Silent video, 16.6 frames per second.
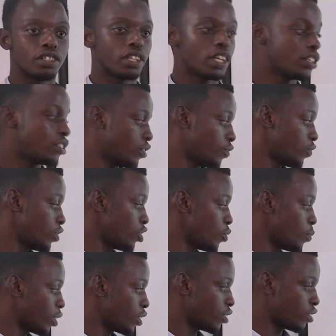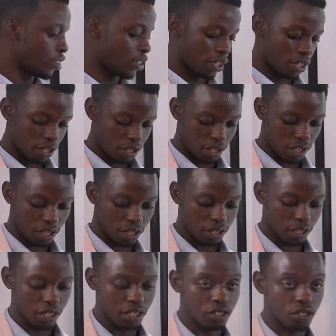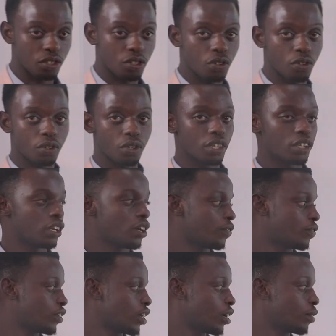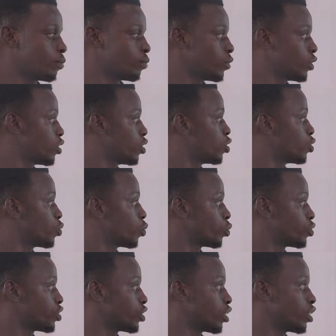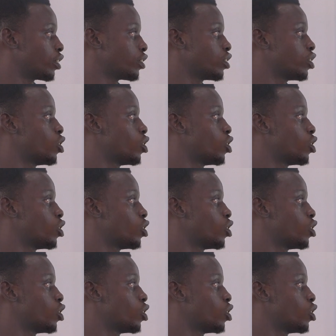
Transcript: There's a video, but there is not enough time to say it.